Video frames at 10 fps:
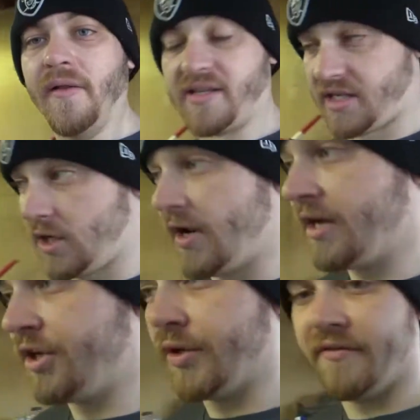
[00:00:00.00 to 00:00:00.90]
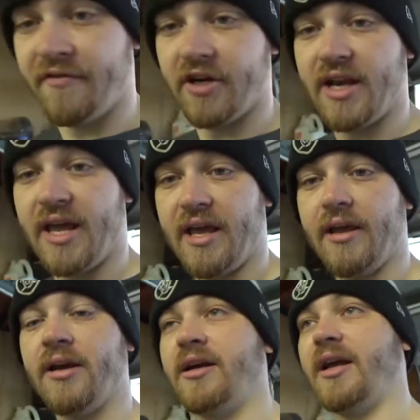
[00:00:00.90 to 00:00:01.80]
That's gonna go ahead and do it for
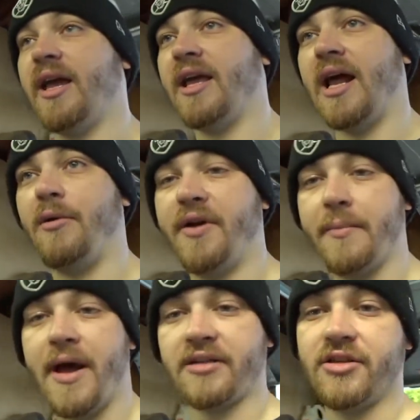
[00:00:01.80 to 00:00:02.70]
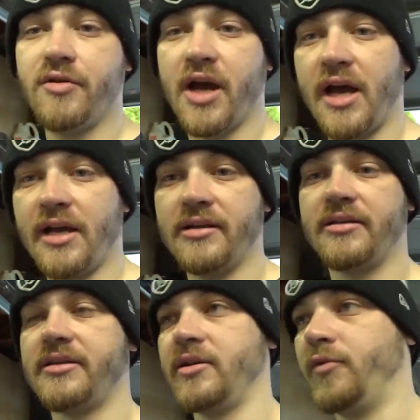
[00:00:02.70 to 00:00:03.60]
today, and I will get back to you guys